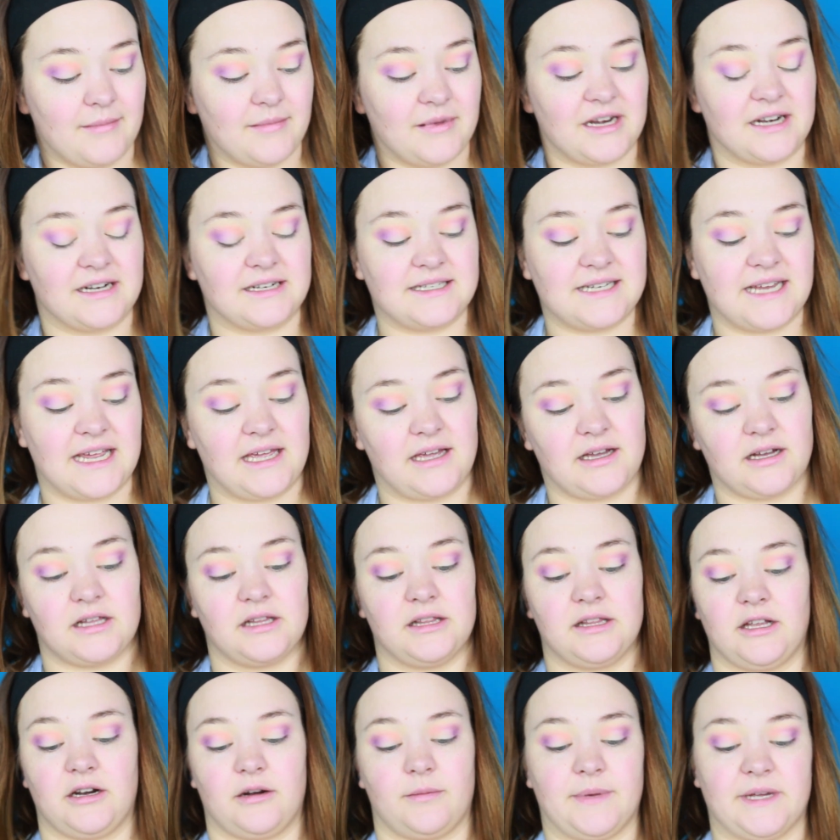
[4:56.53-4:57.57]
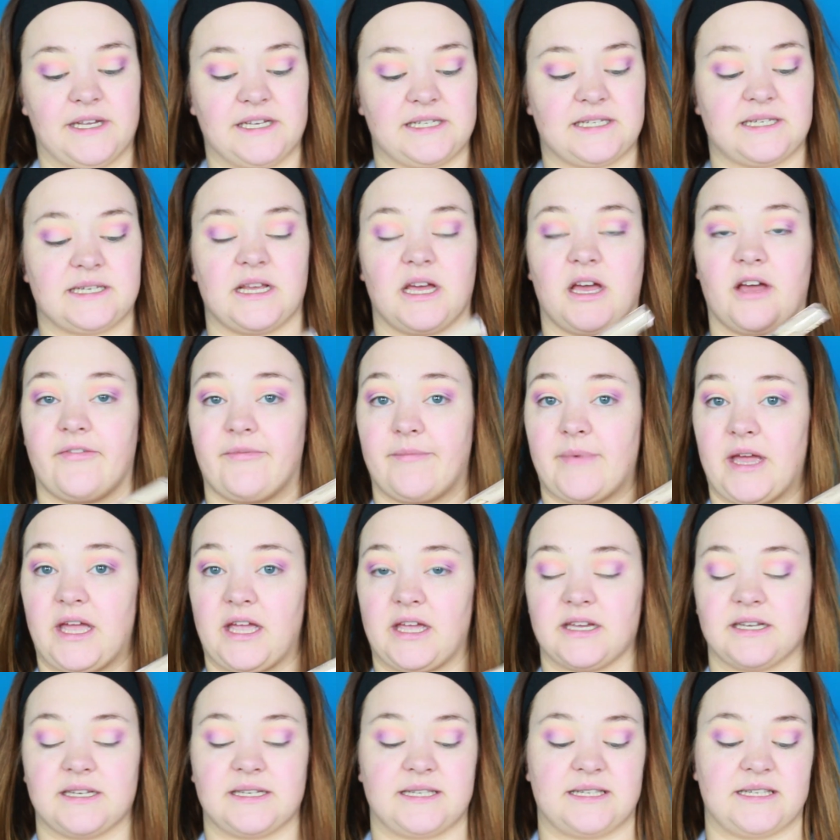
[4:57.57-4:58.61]
I'm gonna take a little bit of my
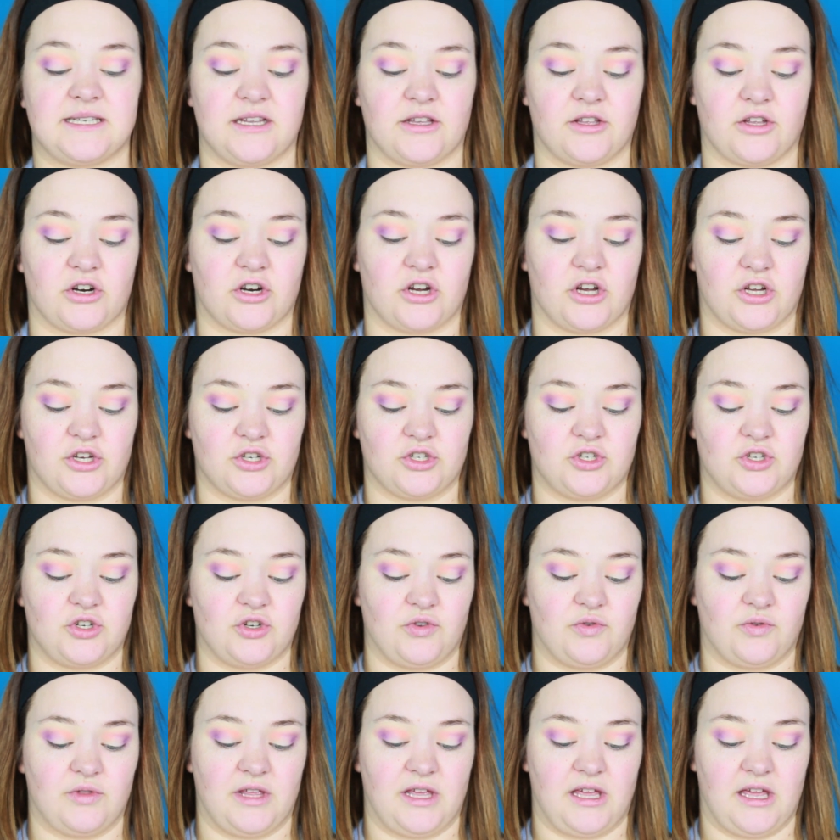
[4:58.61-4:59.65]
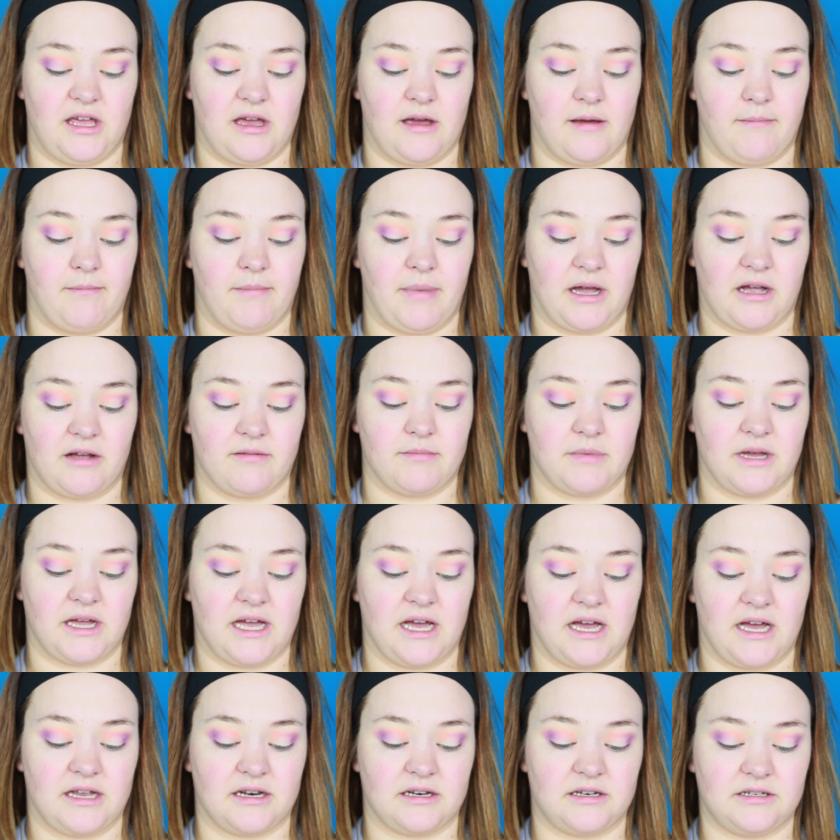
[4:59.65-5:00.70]
concealer onto the back of my
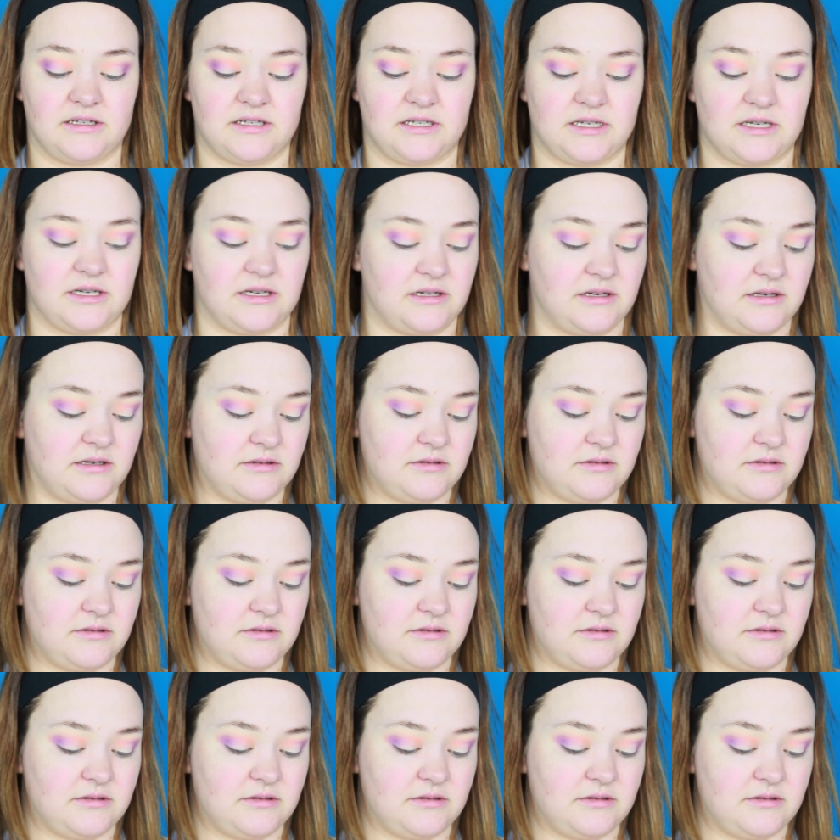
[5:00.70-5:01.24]
hand.